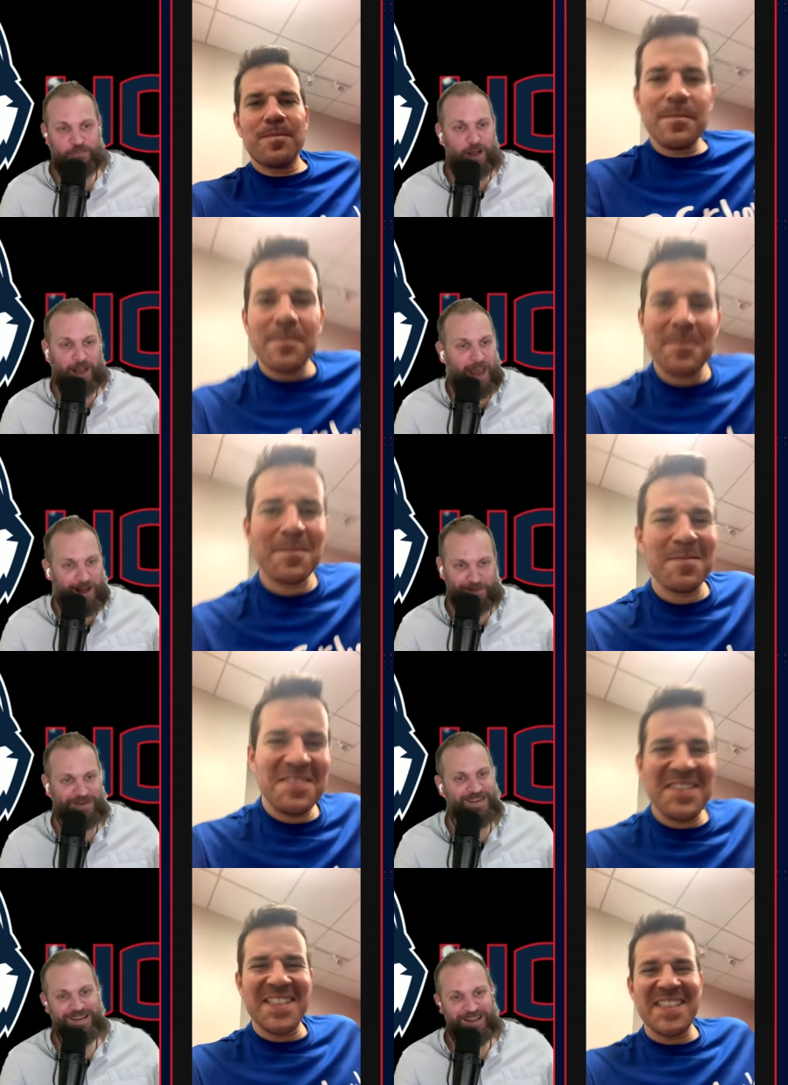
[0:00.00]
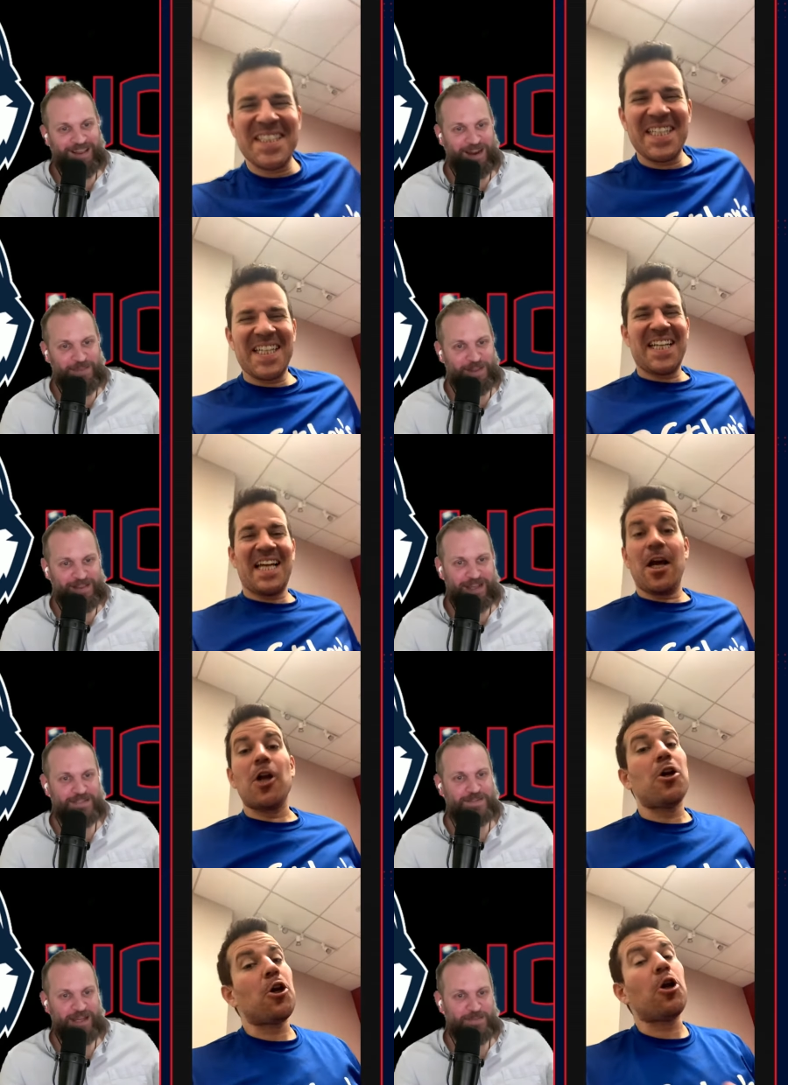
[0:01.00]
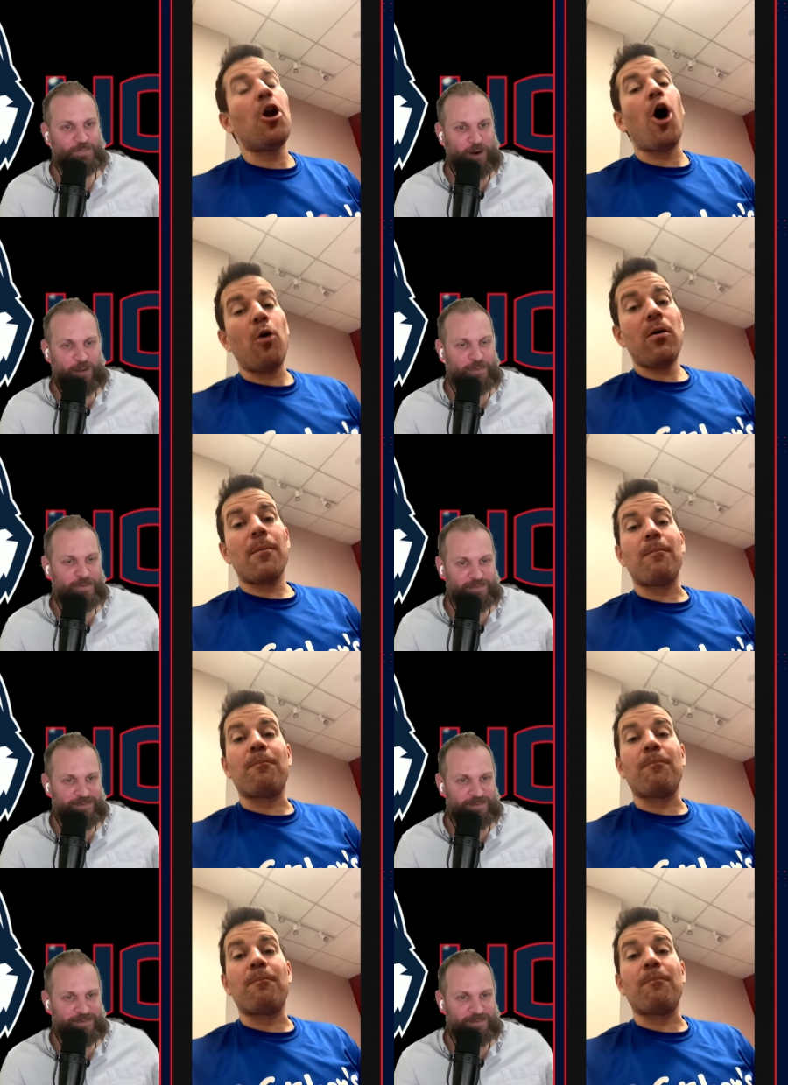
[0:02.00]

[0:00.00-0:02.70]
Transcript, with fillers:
Speaker 1: Phog Allen, and I think that's that's no, probably.